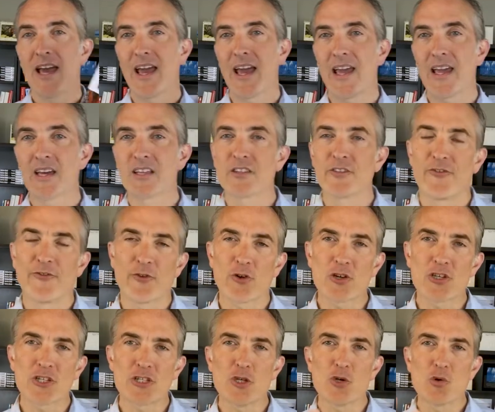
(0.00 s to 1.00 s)
And the
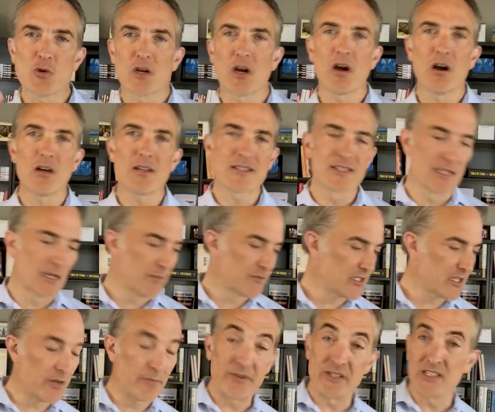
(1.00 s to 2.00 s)
first two concepts
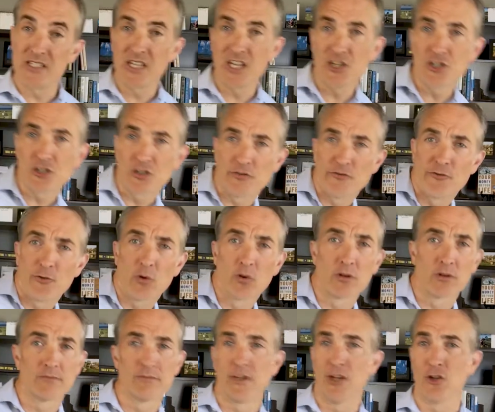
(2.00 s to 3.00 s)
that I've been teaching
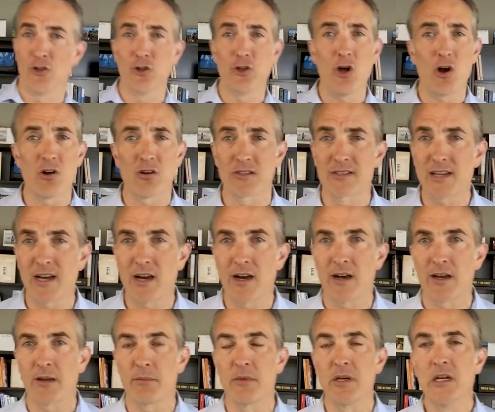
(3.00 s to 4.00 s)
for a long
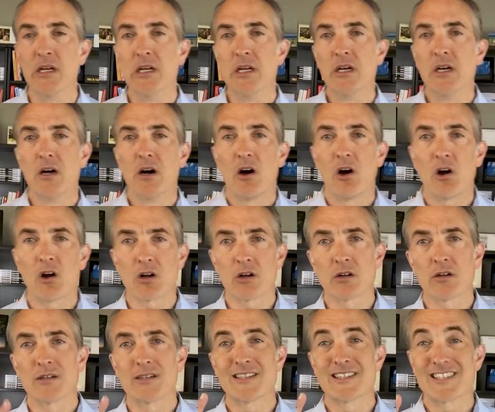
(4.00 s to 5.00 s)
time
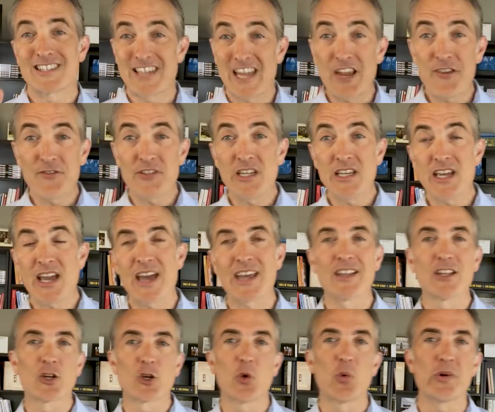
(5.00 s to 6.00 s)
are safety and
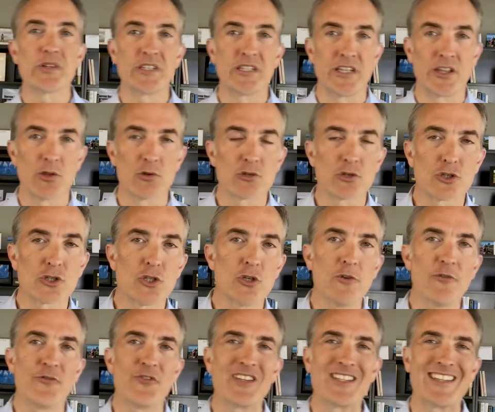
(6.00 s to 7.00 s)
liquidity. Those are two
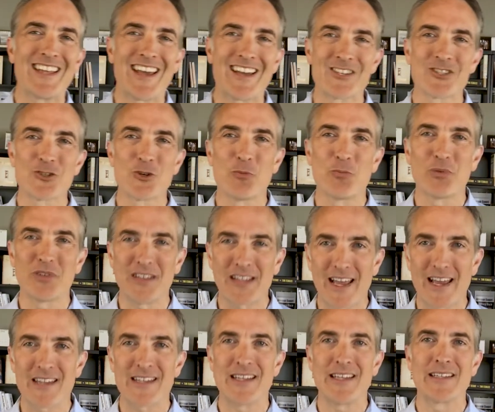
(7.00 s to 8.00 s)
financial
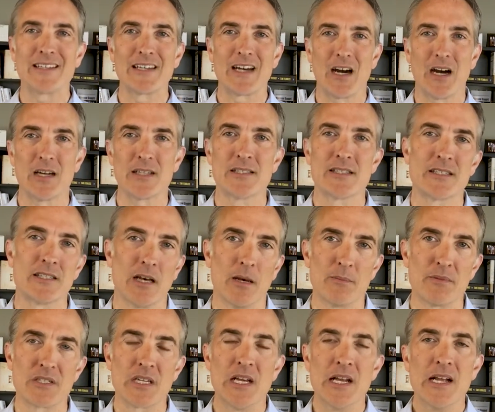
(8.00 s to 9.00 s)
planning
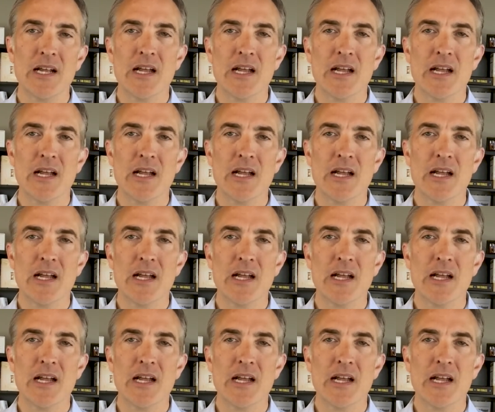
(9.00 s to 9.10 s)
concepts